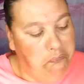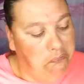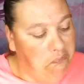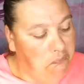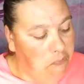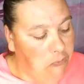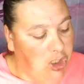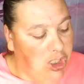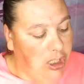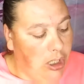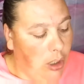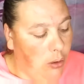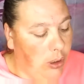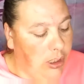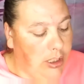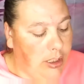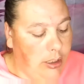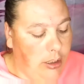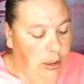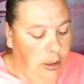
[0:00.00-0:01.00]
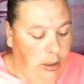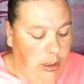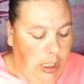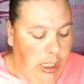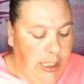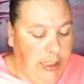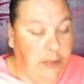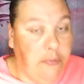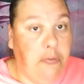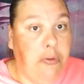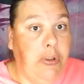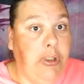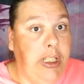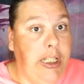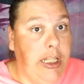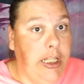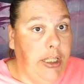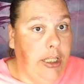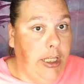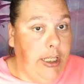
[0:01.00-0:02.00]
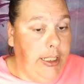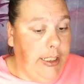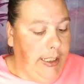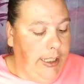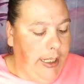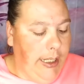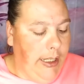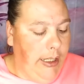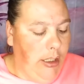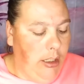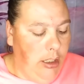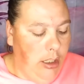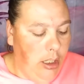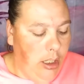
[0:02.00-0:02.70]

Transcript: So yeah, it's really a nice kit.